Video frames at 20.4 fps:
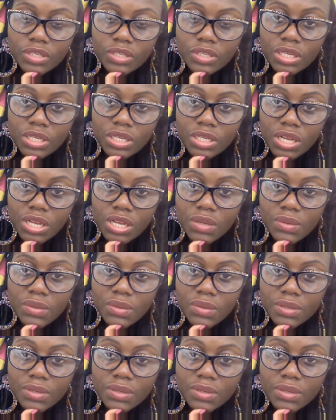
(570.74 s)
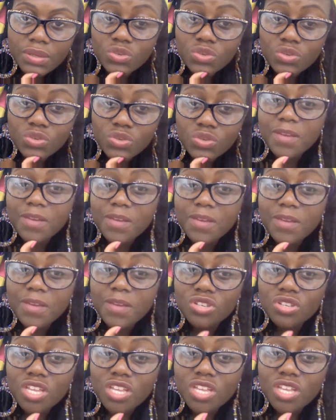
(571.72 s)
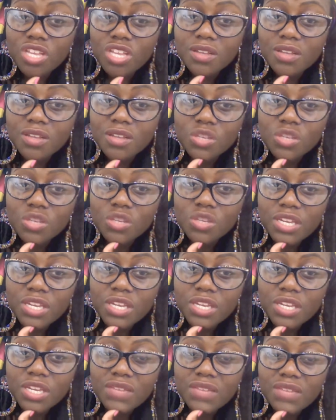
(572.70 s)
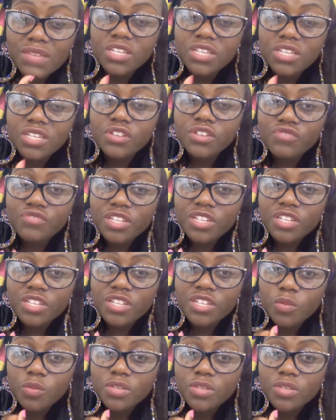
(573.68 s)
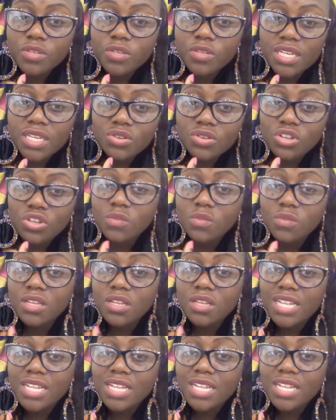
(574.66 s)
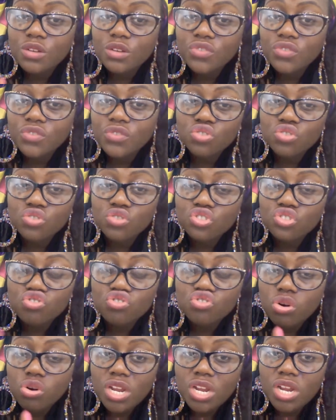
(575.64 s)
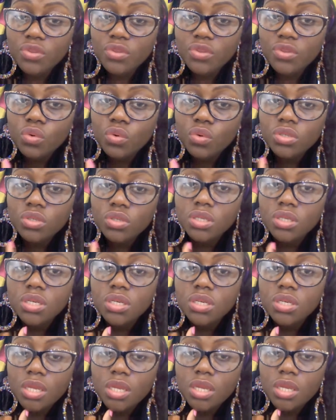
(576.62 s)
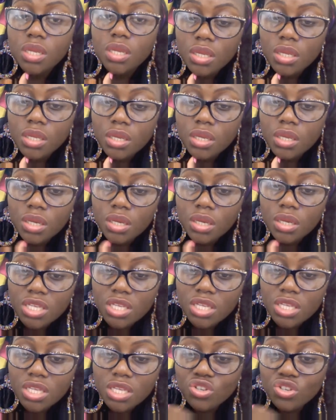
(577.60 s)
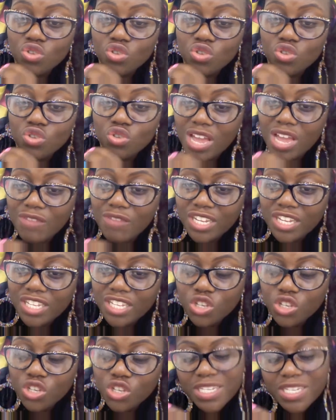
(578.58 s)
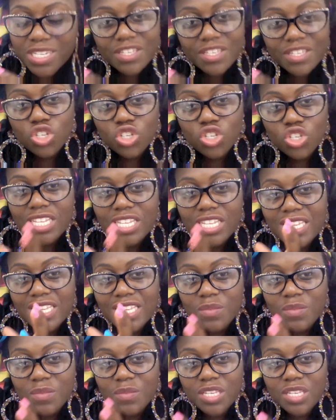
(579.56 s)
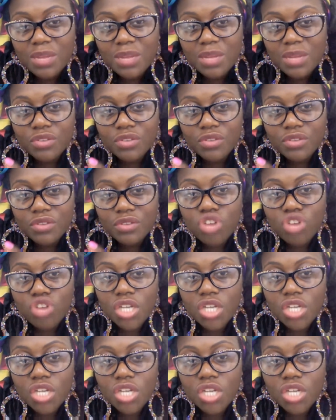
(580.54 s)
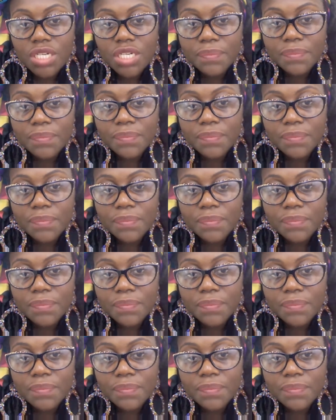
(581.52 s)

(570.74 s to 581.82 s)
it also depends on your circumstances and where you live. If you live in a rented property, it's not going to be ideal for your children to draw all over the walls. So I really do believe there needs to be some level of structure